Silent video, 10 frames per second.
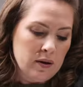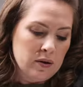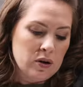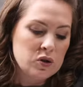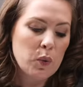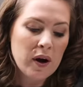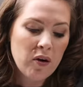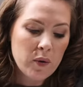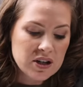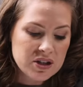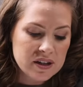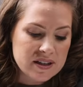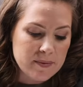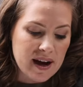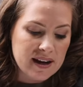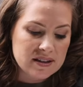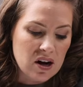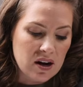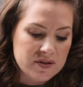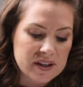So one of the questions I'm asked
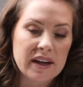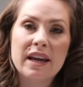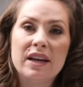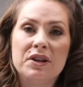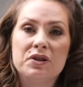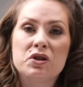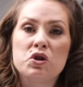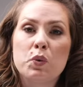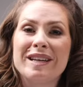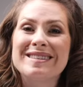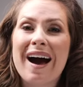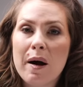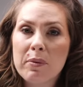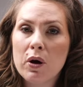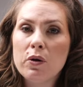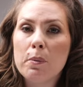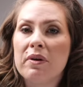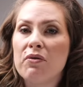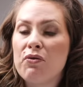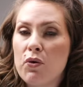often is, do we top coat
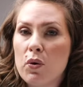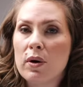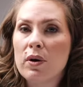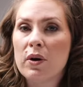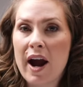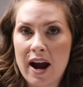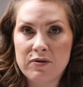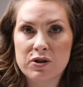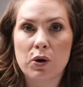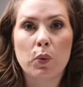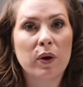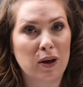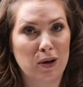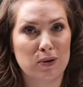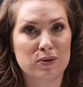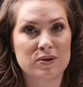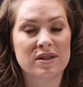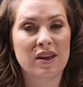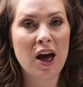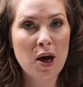before or after we use
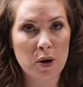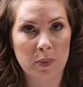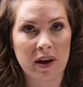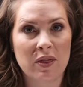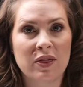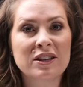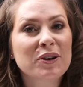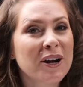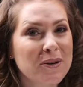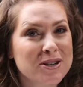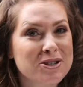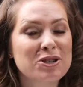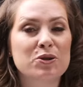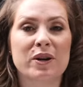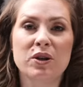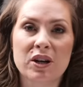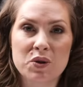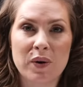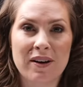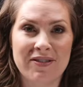the Uh-Oh bit? That's a great question, so I took it
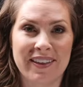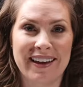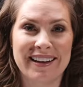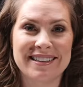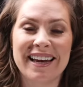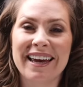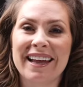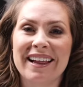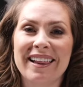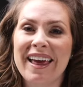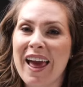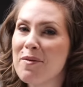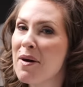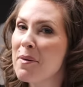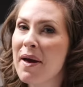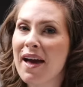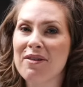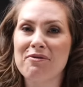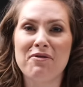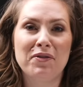to our affiliates and they came out back
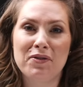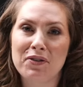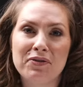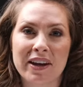50-50.